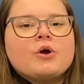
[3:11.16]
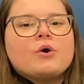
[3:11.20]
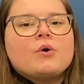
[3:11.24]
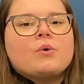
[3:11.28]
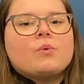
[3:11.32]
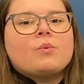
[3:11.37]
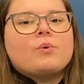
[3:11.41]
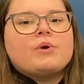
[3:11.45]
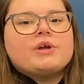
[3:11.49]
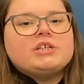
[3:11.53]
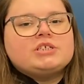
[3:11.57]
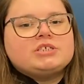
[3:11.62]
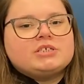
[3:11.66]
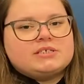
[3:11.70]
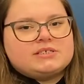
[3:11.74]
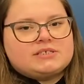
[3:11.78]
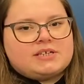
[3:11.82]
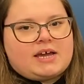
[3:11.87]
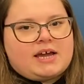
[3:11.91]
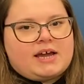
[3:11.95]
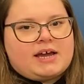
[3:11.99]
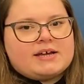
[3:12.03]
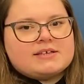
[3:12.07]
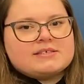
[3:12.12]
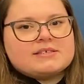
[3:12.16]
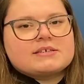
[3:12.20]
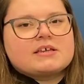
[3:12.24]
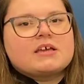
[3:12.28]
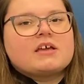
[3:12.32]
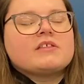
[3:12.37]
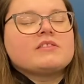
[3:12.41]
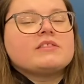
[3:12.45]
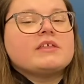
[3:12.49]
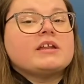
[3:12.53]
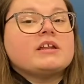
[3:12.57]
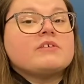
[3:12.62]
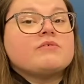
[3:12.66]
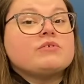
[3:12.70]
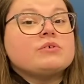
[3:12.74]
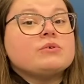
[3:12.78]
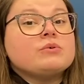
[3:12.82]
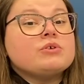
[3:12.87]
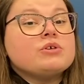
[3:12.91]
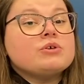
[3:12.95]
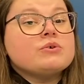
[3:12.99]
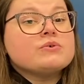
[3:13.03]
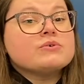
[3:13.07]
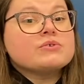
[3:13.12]
We just ask that if you
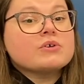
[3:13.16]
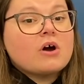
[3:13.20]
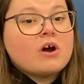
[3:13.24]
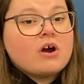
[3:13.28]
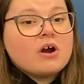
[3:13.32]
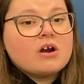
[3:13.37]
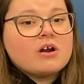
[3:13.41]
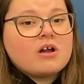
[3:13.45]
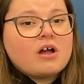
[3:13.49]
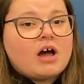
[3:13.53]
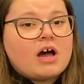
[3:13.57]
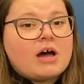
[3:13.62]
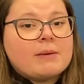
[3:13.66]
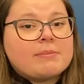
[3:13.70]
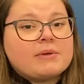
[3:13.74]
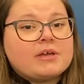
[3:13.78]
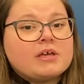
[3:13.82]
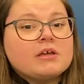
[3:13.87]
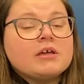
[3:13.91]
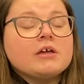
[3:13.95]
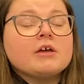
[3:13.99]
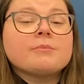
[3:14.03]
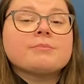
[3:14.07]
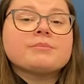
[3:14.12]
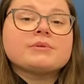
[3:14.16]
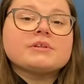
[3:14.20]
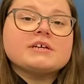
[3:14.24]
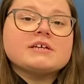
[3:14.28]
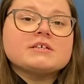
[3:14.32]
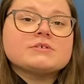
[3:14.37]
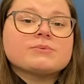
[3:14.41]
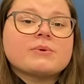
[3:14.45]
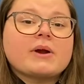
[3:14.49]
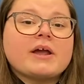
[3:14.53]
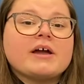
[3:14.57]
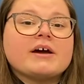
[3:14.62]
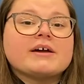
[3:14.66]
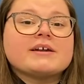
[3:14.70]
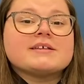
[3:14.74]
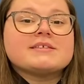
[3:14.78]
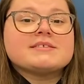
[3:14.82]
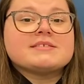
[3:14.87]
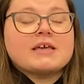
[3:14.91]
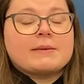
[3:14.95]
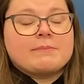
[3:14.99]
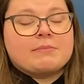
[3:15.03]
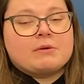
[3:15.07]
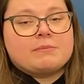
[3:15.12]
use our copy, please write on a
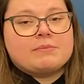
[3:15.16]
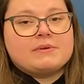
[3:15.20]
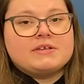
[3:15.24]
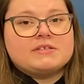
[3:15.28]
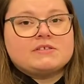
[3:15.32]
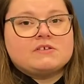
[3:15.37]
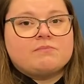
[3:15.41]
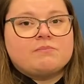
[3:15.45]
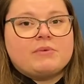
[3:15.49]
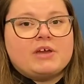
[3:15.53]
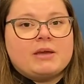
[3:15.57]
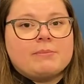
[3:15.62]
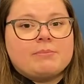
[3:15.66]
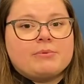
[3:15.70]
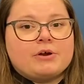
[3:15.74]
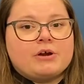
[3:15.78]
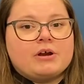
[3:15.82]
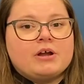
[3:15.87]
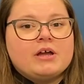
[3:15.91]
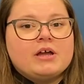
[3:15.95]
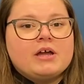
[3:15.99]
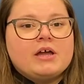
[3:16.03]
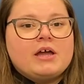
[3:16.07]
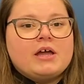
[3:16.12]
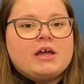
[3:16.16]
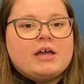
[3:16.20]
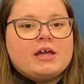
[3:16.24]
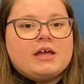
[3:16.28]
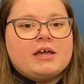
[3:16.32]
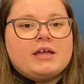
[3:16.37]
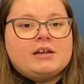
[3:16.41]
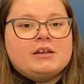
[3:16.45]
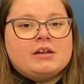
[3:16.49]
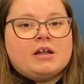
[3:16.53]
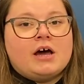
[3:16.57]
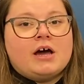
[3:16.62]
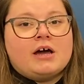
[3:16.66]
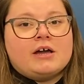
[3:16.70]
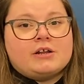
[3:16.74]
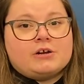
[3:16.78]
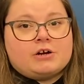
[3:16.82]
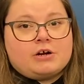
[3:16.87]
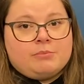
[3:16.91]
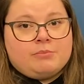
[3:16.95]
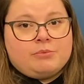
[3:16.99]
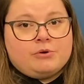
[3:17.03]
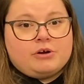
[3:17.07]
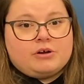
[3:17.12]
separate piece of paper and not in
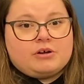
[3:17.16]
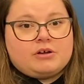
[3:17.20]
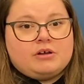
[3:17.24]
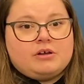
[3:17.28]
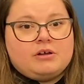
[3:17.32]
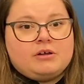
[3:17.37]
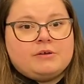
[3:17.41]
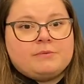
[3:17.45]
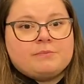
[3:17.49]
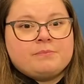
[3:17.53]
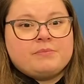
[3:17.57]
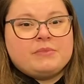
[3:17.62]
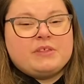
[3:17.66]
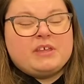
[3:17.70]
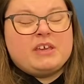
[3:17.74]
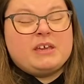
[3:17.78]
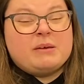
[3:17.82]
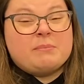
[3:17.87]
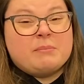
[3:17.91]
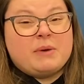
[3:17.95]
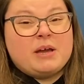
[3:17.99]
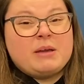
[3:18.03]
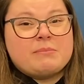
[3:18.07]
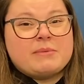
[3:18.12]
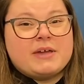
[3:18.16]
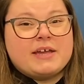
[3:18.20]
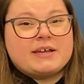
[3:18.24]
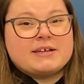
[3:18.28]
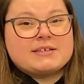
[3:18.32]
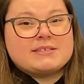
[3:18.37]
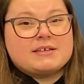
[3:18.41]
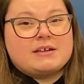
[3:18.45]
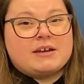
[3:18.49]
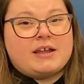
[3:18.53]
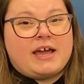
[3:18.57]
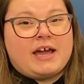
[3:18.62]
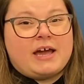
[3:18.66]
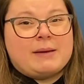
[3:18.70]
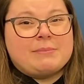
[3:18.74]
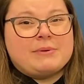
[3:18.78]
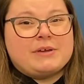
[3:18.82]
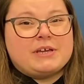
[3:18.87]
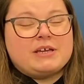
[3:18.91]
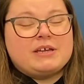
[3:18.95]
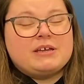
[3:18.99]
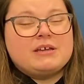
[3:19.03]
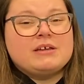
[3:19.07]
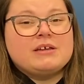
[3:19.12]
our book. It might make us
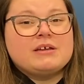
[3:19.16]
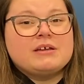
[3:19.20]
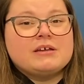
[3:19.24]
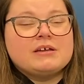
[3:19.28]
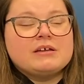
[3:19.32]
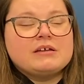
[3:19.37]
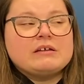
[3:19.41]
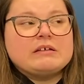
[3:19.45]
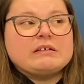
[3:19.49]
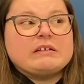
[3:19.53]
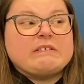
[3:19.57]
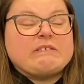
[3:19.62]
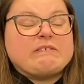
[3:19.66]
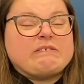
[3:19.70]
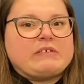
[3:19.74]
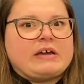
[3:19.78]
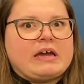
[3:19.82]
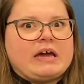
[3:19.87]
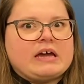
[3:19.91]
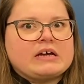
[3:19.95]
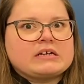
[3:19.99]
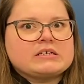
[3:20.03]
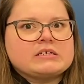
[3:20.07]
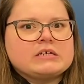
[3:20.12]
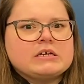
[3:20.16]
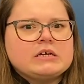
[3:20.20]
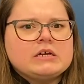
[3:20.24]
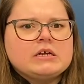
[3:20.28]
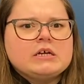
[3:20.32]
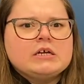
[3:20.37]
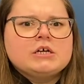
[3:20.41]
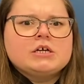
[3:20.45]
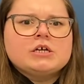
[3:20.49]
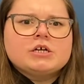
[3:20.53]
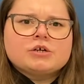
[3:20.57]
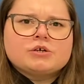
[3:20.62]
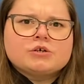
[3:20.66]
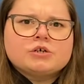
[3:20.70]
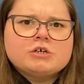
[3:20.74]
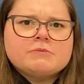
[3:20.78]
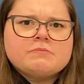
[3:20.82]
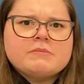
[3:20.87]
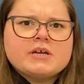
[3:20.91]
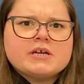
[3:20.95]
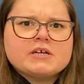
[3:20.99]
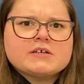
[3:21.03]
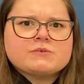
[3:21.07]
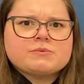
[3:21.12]
unhappy. In fact, it could
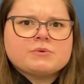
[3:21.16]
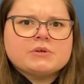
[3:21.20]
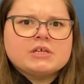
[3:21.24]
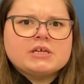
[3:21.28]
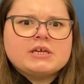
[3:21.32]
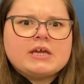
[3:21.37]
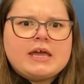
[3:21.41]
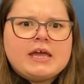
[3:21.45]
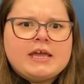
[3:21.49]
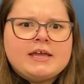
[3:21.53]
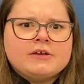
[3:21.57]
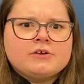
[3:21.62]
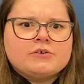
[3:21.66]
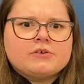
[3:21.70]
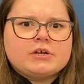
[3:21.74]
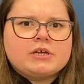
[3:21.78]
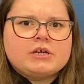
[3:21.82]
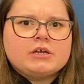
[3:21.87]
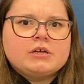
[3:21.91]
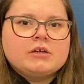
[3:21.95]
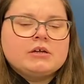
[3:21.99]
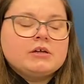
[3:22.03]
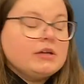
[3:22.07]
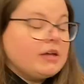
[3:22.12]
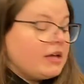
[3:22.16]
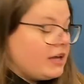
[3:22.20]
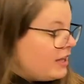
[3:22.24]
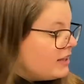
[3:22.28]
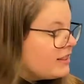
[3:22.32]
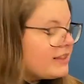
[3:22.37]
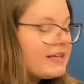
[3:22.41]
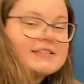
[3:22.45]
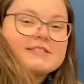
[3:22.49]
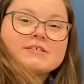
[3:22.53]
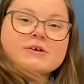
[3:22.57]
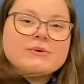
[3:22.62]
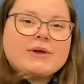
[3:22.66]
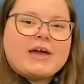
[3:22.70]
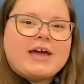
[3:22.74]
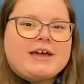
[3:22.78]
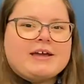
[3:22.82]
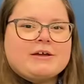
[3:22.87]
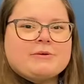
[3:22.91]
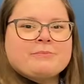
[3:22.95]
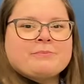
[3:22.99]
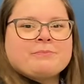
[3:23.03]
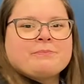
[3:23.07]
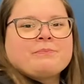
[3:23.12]
make us really angry, and that's
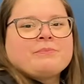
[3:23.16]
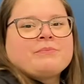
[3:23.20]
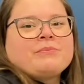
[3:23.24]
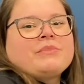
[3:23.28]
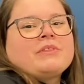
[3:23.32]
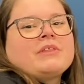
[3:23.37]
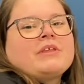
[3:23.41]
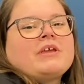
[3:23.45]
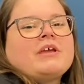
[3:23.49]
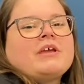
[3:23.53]
okay.